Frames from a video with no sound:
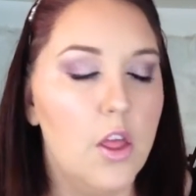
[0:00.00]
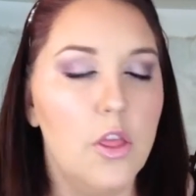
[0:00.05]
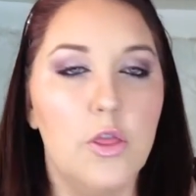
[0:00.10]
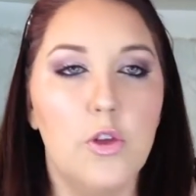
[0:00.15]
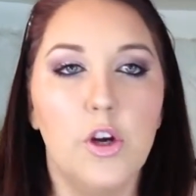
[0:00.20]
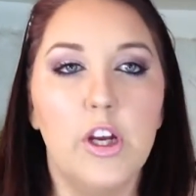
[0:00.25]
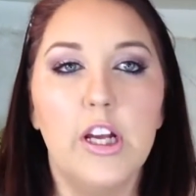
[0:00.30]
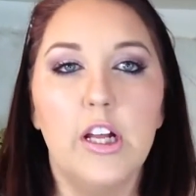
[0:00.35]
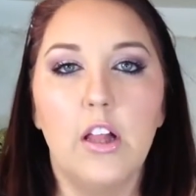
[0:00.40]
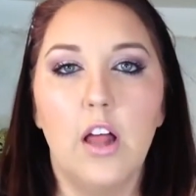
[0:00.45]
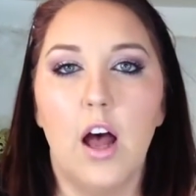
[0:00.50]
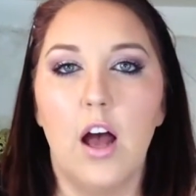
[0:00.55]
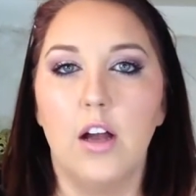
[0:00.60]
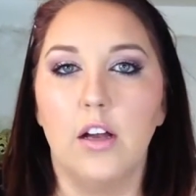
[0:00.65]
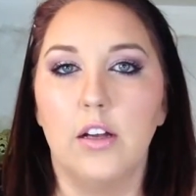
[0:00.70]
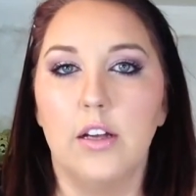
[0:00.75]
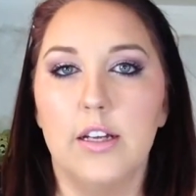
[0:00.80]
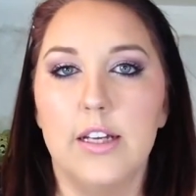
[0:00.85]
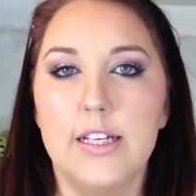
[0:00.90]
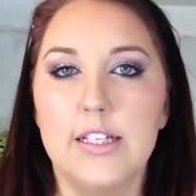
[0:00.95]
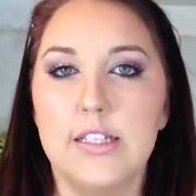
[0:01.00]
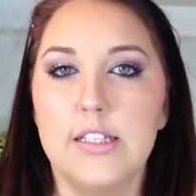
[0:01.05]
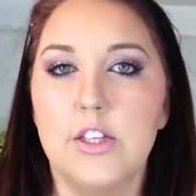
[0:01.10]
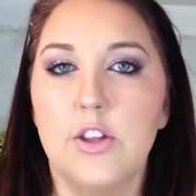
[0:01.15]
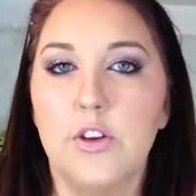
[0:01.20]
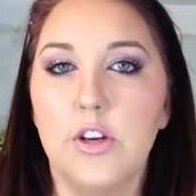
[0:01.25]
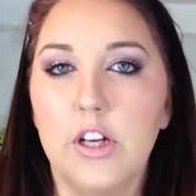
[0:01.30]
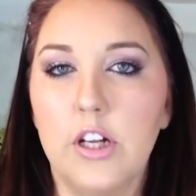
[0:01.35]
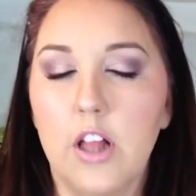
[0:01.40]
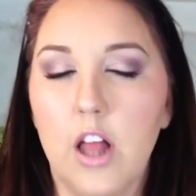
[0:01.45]
3 o'clock. It's
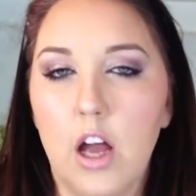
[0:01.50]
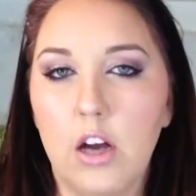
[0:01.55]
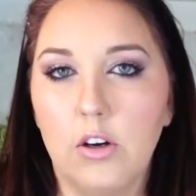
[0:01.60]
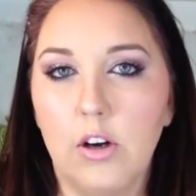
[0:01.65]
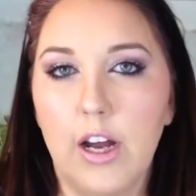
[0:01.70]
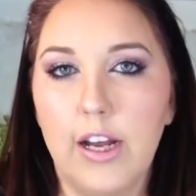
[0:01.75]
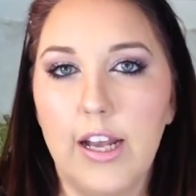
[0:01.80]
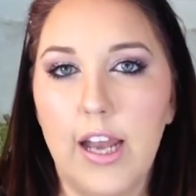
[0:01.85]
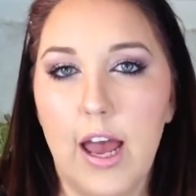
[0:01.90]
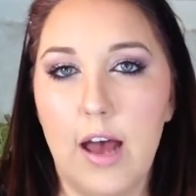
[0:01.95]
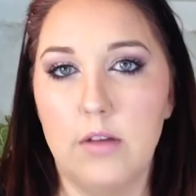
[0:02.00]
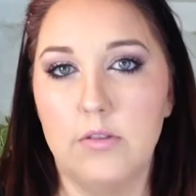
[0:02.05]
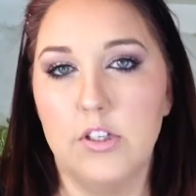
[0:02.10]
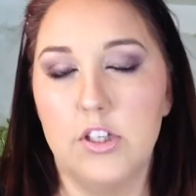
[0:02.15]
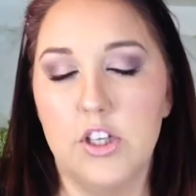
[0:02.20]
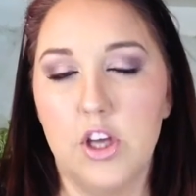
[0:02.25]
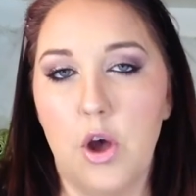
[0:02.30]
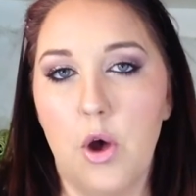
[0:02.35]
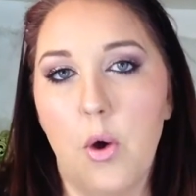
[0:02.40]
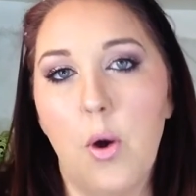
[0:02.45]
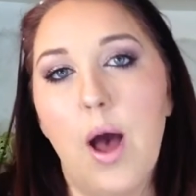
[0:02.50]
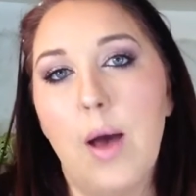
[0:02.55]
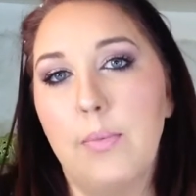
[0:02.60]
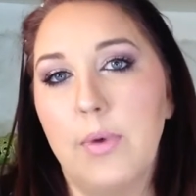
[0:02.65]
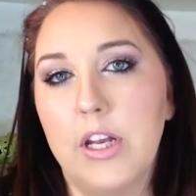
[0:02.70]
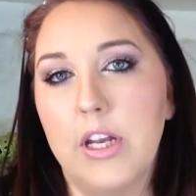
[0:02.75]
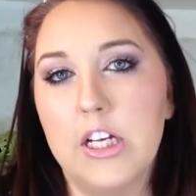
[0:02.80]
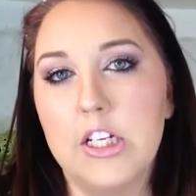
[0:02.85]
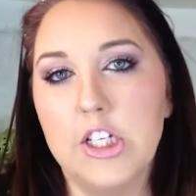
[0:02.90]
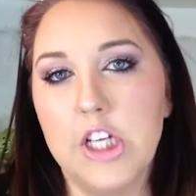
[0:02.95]
3 o'clock right now, so
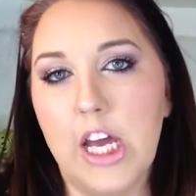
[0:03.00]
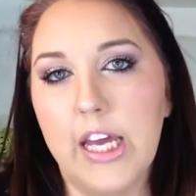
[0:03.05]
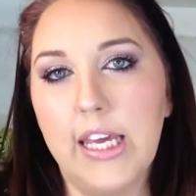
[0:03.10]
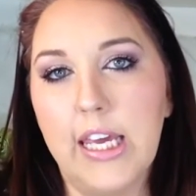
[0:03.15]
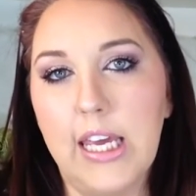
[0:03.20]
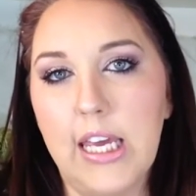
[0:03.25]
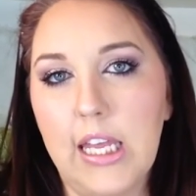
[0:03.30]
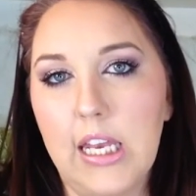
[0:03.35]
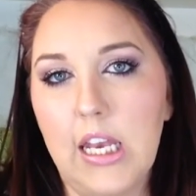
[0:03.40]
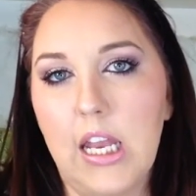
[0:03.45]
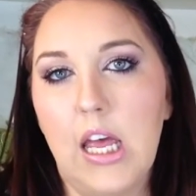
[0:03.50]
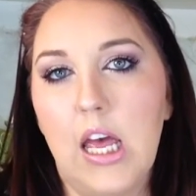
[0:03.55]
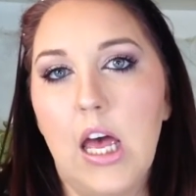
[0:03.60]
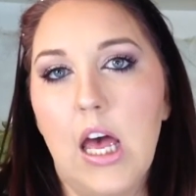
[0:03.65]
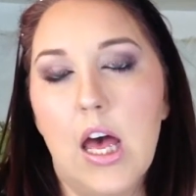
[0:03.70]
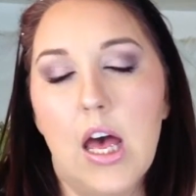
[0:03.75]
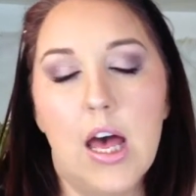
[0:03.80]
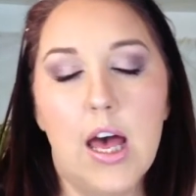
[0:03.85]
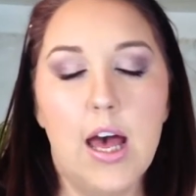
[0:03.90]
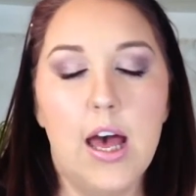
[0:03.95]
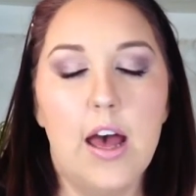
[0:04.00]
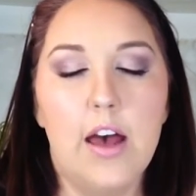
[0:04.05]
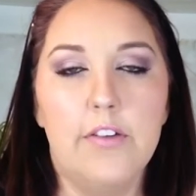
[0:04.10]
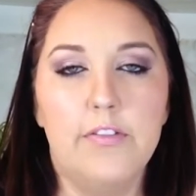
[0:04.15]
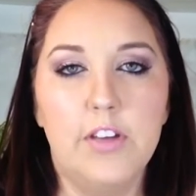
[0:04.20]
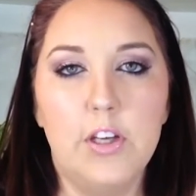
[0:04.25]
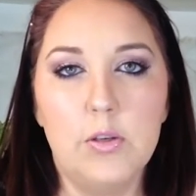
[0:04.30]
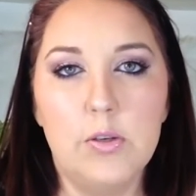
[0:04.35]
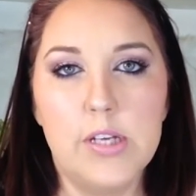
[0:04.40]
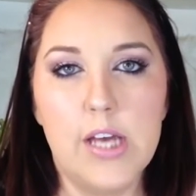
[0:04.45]
I'm going to check in a
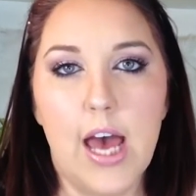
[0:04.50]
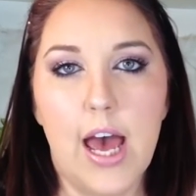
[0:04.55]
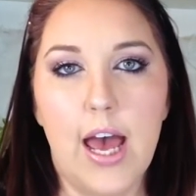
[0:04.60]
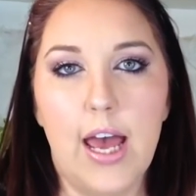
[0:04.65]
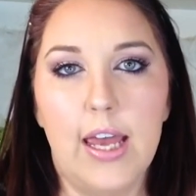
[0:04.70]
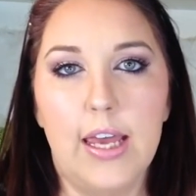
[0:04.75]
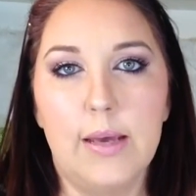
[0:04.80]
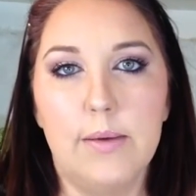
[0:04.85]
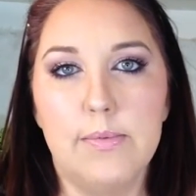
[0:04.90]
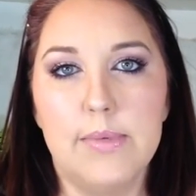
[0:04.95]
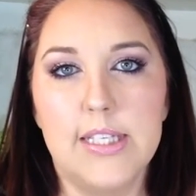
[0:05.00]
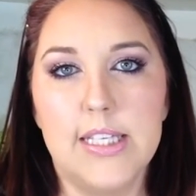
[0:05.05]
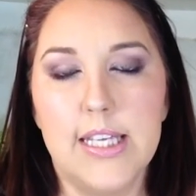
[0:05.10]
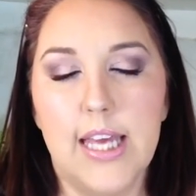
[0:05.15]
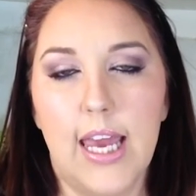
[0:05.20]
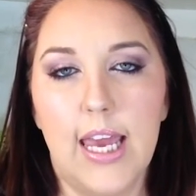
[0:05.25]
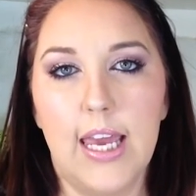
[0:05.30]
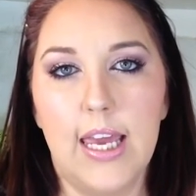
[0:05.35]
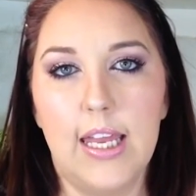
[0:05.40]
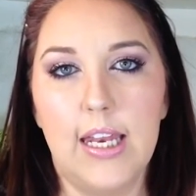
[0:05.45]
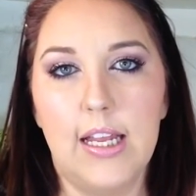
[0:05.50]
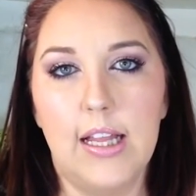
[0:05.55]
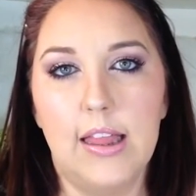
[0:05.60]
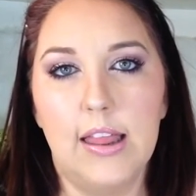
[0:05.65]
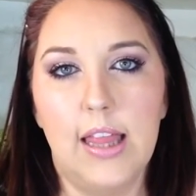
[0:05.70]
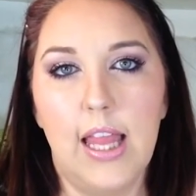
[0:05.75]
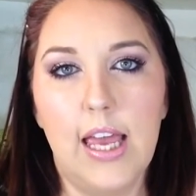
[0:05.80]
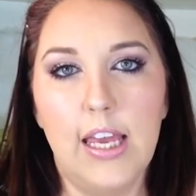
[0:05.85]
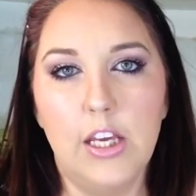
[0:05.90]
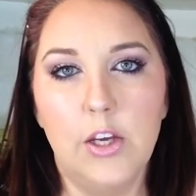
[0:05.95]
few times and
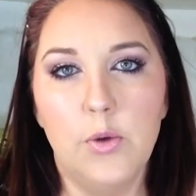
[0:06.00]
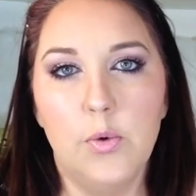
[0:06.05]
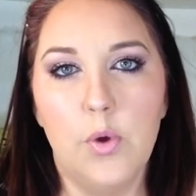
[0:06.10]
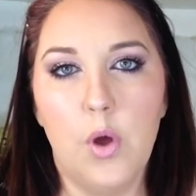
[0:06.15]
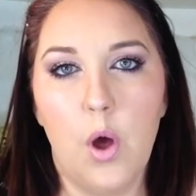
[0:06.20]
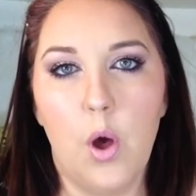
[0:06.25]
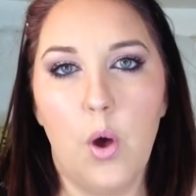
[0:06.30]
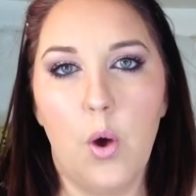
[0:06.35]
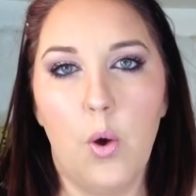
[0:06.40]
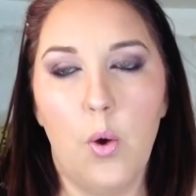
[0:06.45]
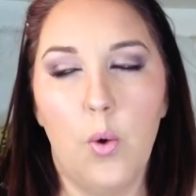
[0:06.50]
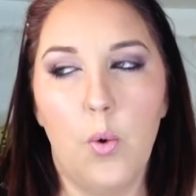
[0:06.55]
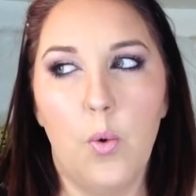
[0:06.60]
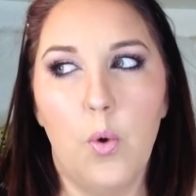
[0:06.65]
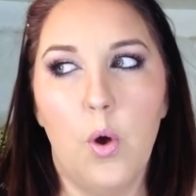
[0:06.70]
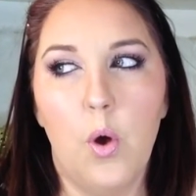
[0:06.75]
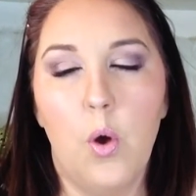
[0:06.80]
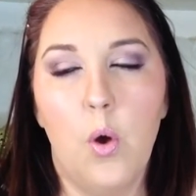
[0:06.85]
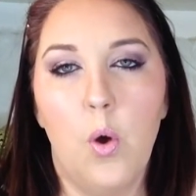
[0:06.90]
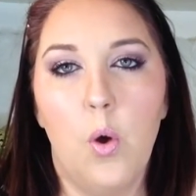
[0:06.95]
let you know